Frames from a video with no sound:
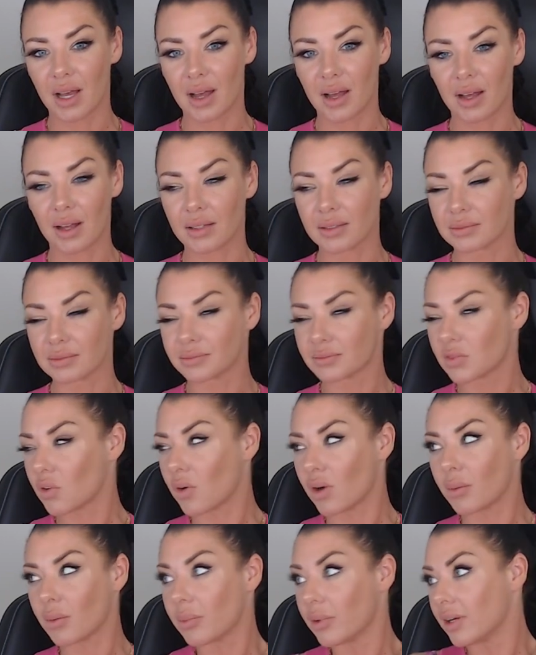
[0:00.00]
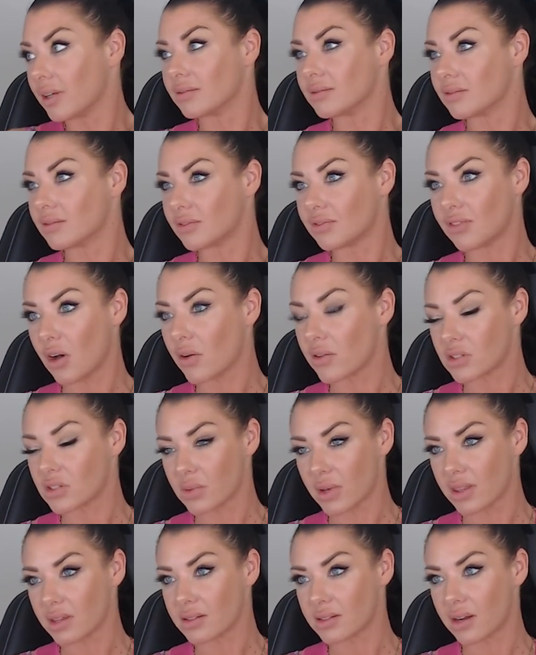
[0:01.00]
uh, corporate folks,
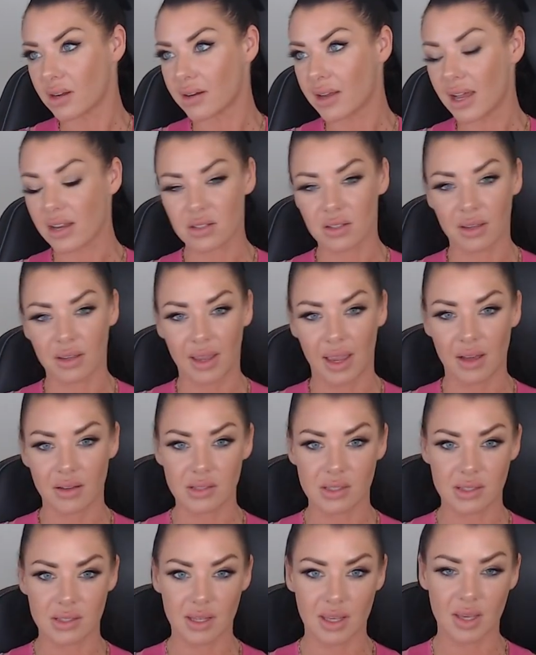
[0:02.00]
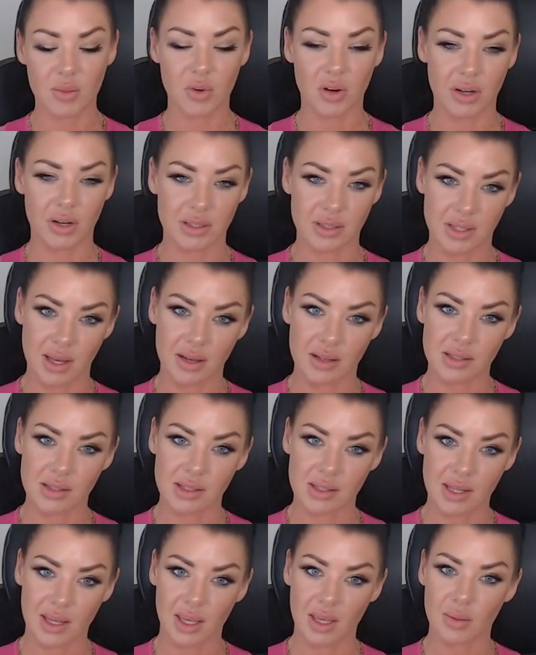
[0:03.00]
whether it's our national accounts team or our sales
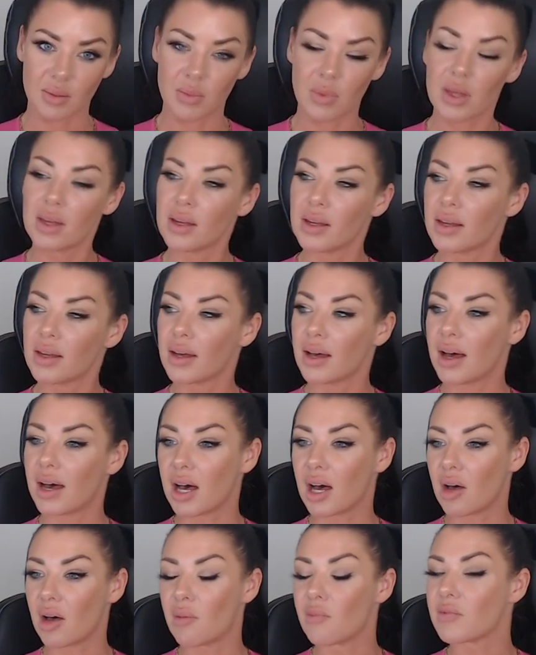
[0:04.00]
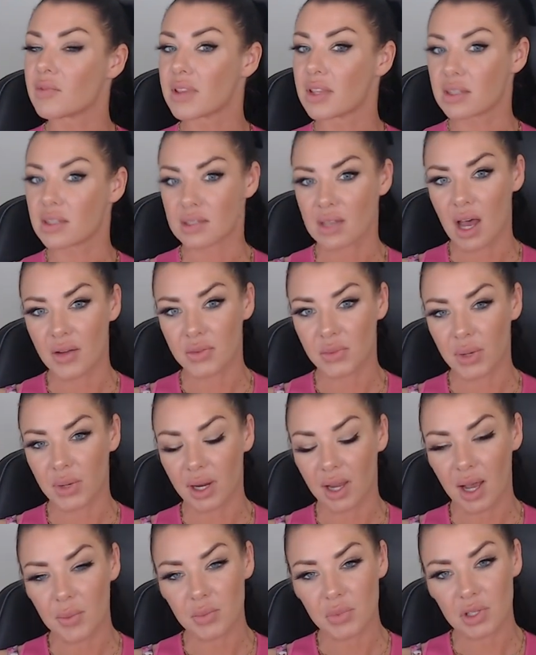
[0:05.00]
team. Um, the software
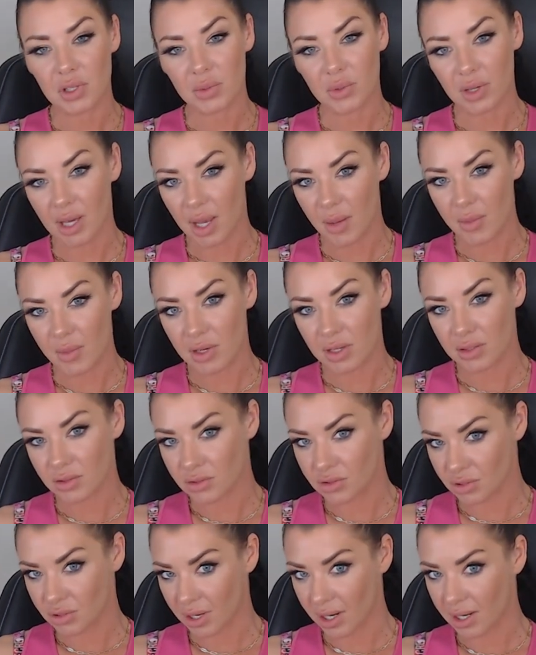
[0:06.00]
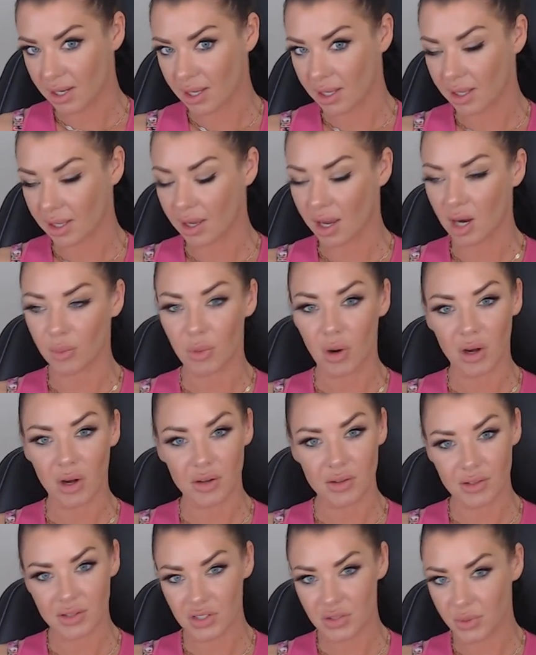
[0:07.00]
company will come in to do training. Our
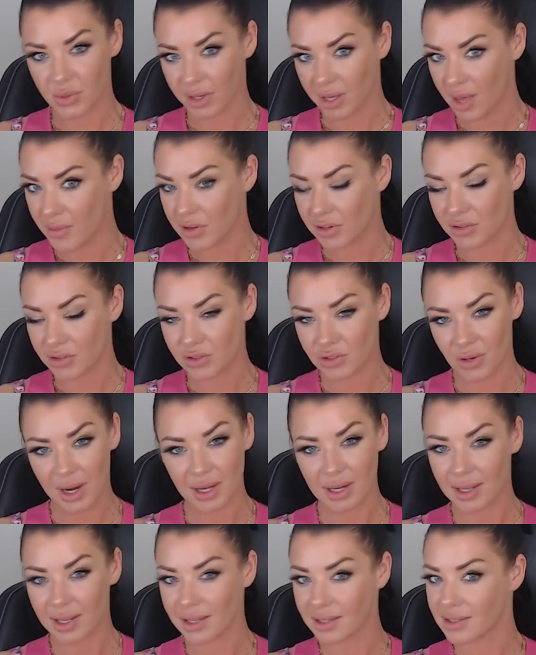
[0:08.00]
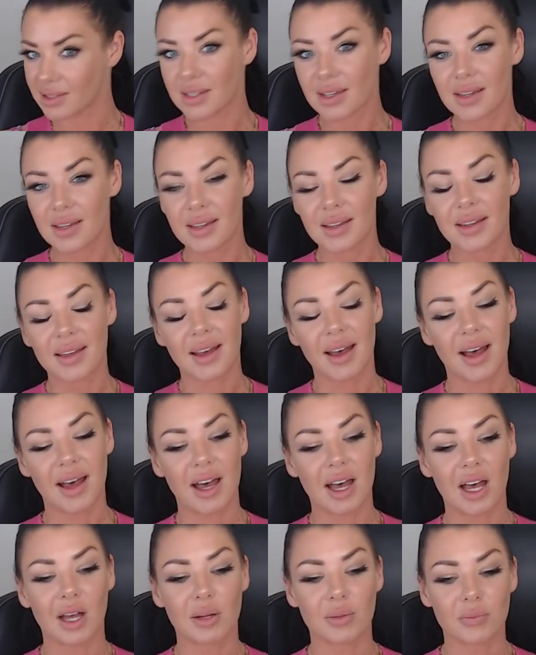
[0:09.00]
partners will come and do trainings.
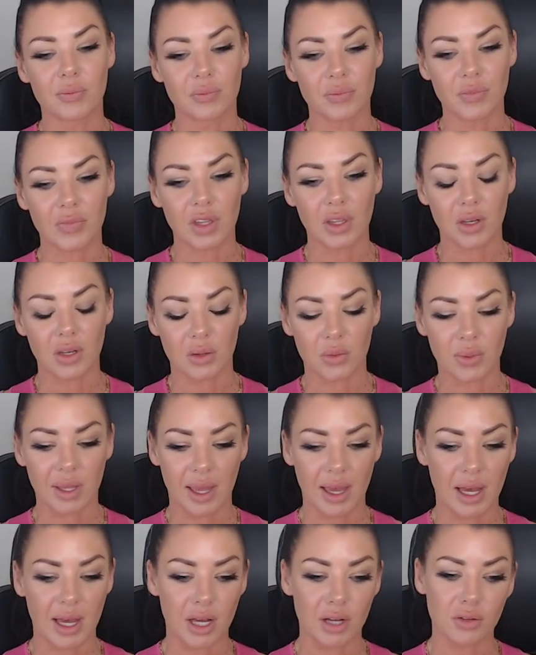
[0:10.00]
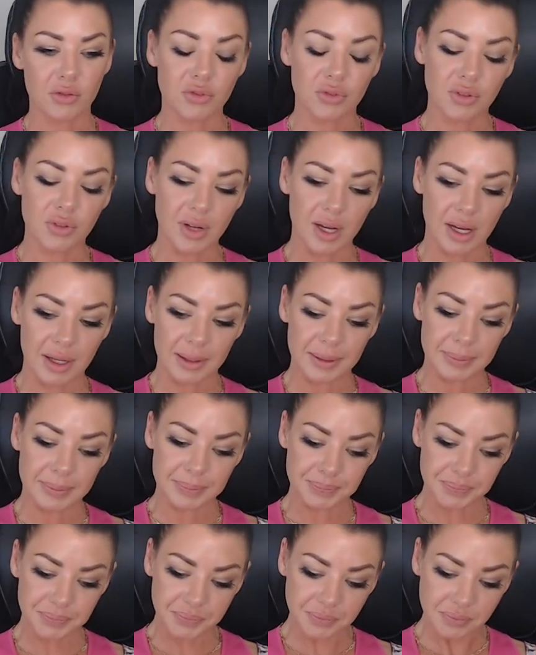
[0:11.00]
Um, you know, we have um,